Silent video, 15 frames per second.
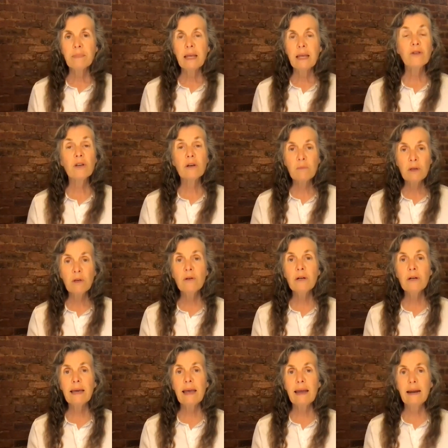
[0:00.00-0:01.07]
it's
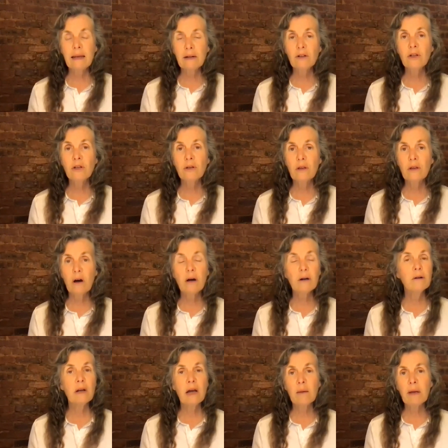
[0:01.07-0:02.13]
communicating to the
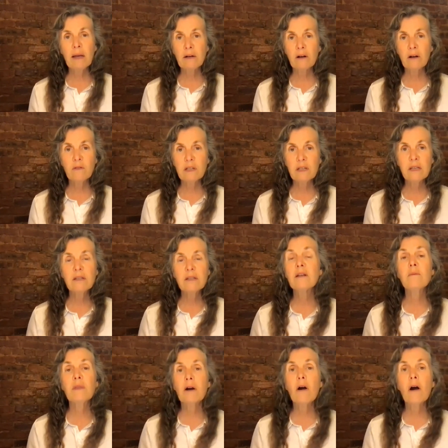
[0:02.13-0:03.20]
autonomic nervous
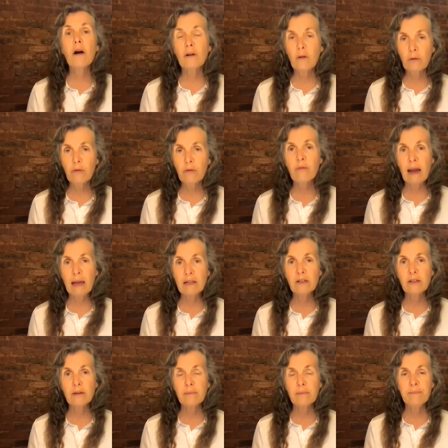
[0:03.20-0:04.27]
system there are no
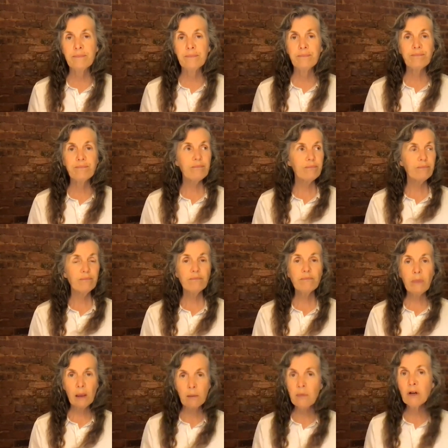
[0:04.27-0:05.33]
threats.
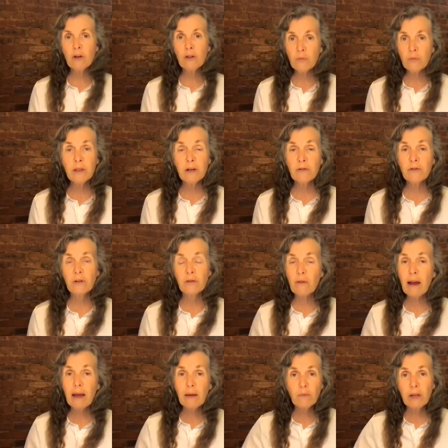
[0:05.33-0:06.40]
Because when there's a
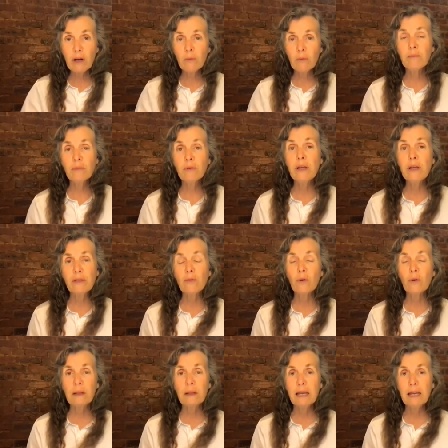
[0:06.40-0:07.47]
threat, we don't breathe
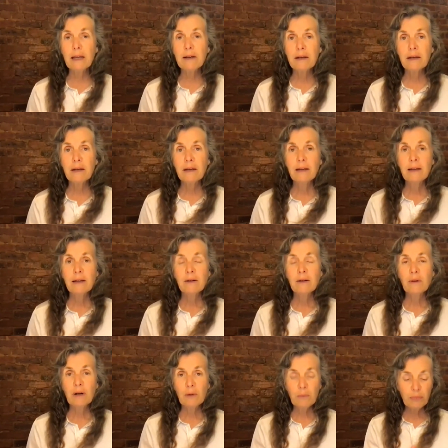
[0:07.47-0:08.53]
normally,
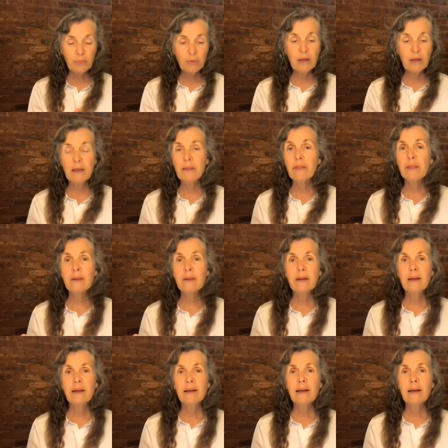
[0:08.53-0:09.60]
we don't breathe
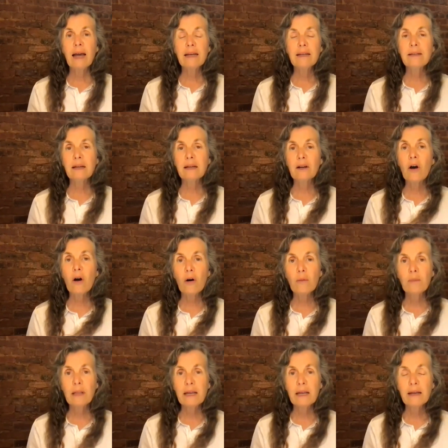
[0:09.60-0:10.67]
nice and
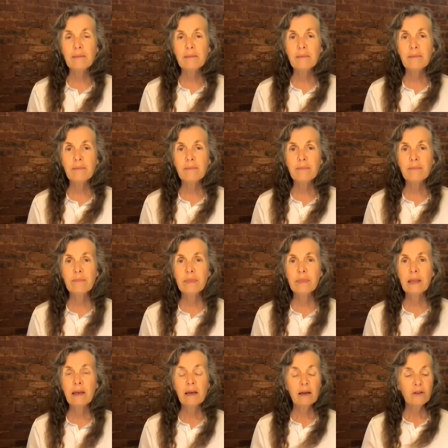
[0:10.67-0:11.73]
calmly.
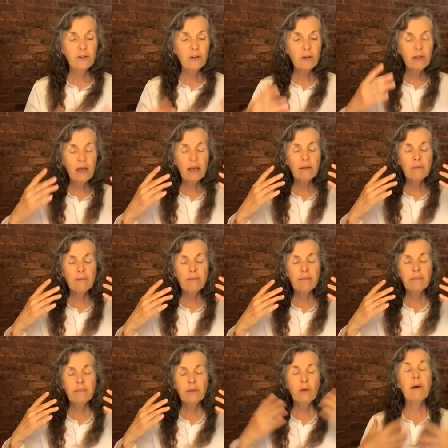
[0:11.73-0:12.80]
So, then
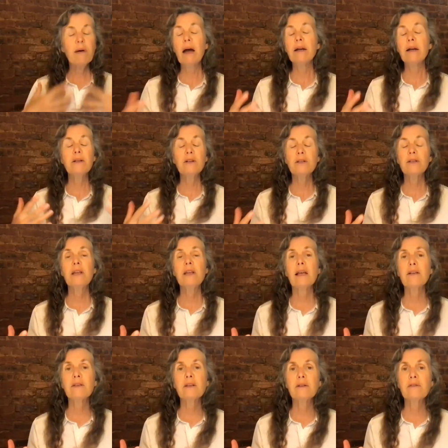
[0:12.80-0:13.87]
your body just
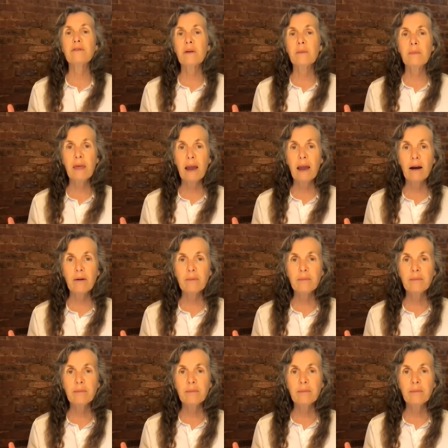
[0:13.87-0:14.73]
takes it from there